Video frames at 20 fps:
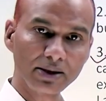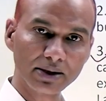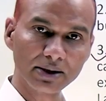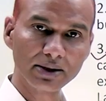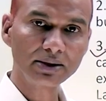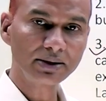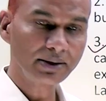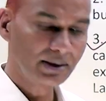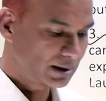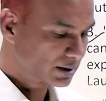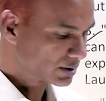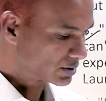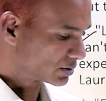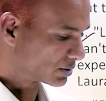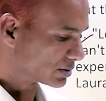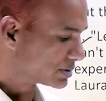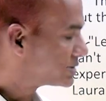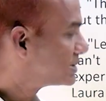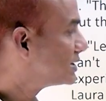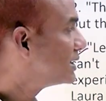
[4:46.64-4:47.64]
here.
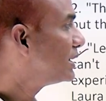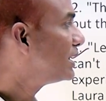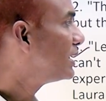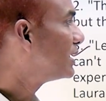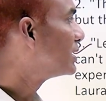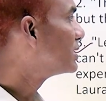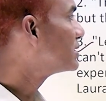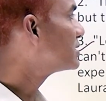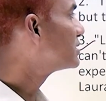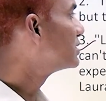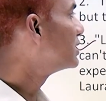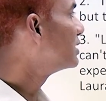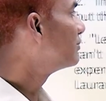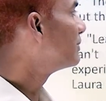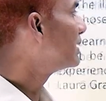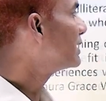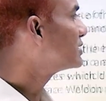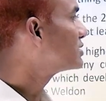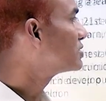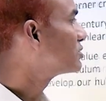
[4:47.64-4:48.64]
So C is the
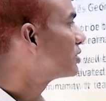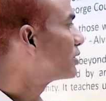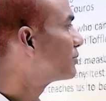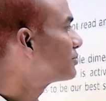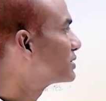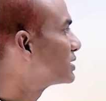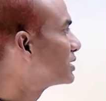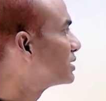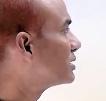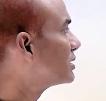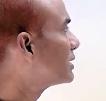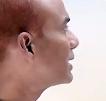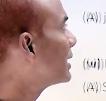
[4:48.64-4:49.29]
best option